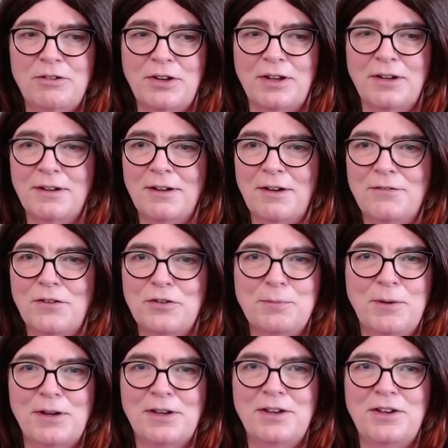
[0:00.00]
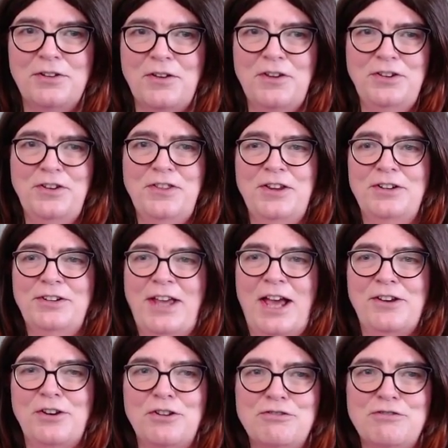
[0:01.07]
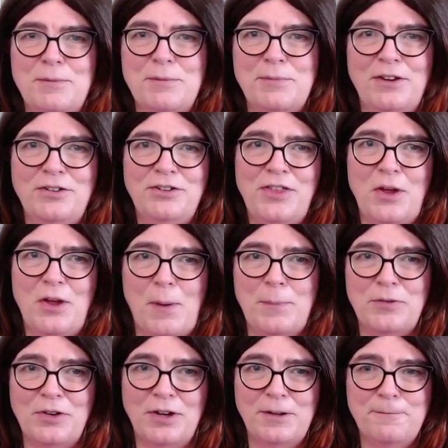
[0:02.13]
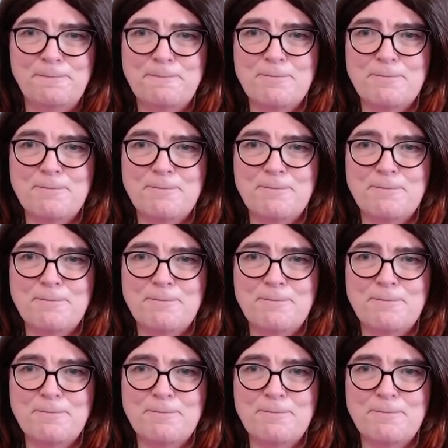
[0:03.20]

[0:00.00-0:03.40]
is it? I've lost my. This is the Elgato Stream Deck. This is their website.